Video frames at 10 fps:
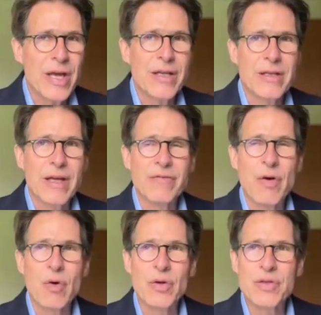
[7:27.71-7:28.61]
And they
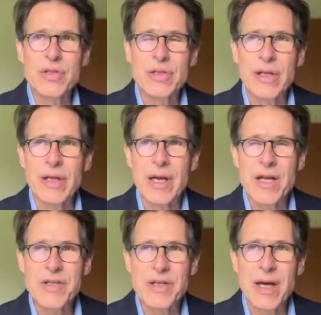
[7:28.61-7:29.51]
focused
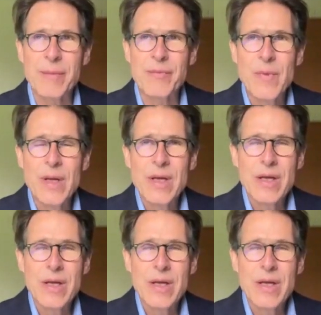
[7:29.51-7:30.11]
last time